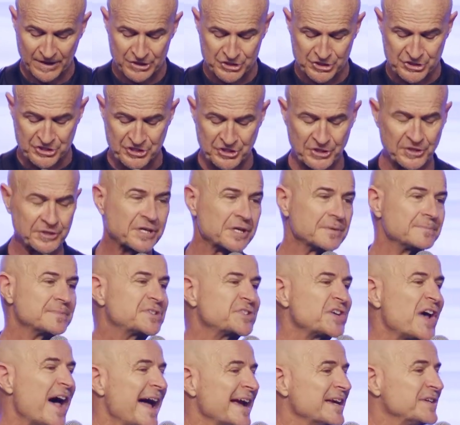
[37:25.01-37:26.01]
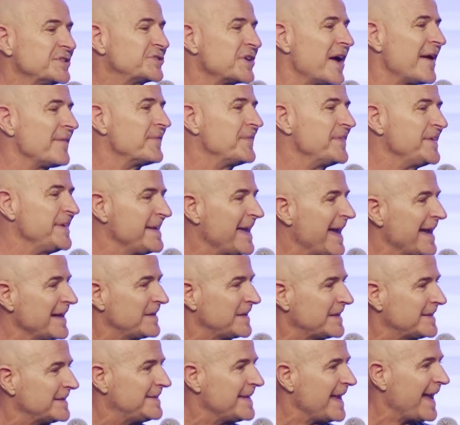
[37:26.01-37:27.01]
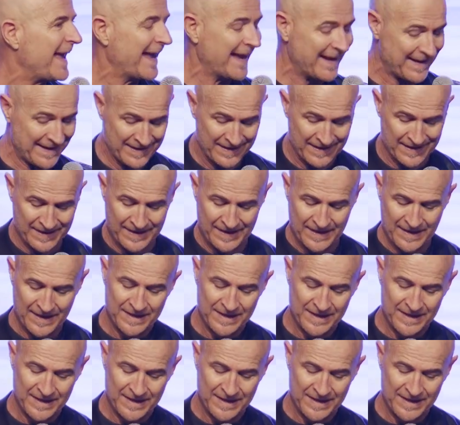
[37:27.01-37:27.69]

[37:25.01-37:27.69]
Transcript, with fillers: Circumcised on the 8th day.